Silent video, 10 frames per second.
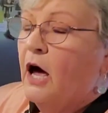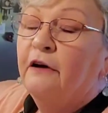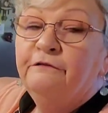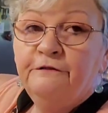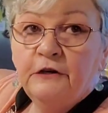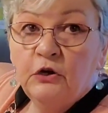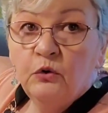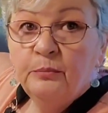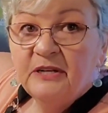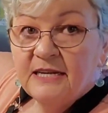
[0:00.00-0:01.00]
a
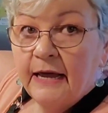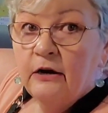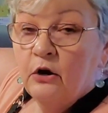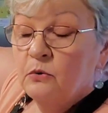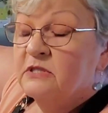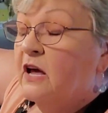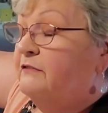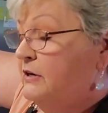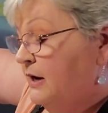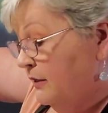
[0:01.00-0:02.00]
few potatoes
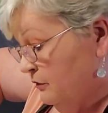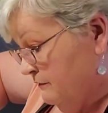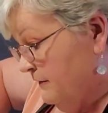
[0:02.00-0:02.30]
of another